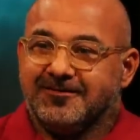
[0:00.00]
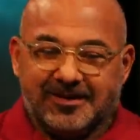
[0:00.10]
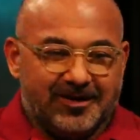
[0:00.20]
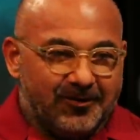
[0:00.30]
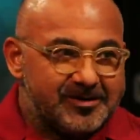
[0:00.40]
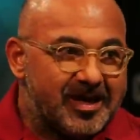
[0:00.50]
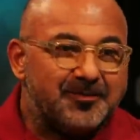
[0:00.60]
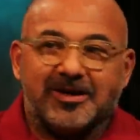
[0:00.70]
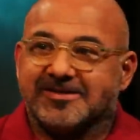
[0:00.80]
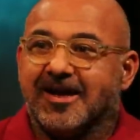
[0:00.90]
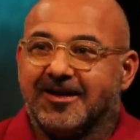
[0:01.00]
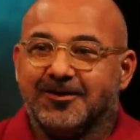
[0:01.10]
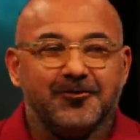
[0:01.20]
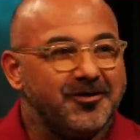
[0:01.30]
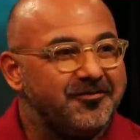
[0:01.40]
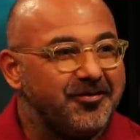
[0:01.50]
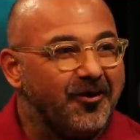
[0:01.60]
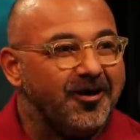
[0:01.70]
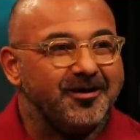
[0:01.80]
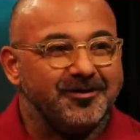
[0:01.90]
You know, side by side. Who would have
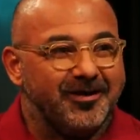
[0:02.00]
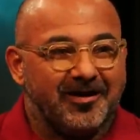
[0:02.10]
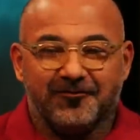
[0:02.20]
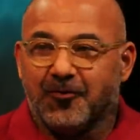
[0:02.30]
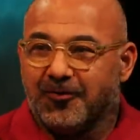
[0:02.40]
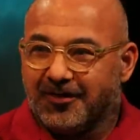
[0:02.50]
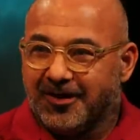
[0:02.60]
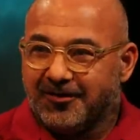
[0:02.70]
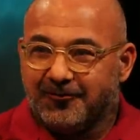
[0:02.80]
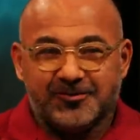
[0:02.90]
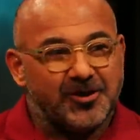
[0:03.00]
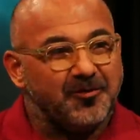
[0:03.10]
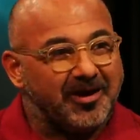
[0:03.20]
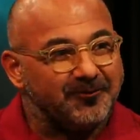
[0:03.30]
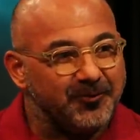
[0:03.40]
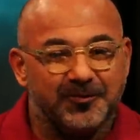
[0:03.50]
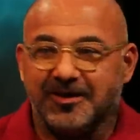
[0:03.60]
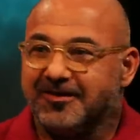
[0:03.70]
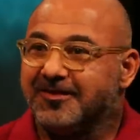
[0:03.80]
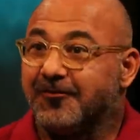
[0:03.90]
thought you have more? Uh, Joe Biden would
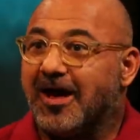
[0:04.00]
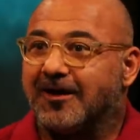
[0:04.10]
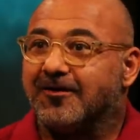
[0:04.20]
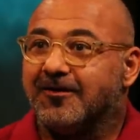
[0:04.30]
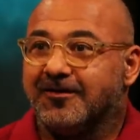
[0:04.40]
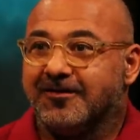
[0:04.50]
be the radical.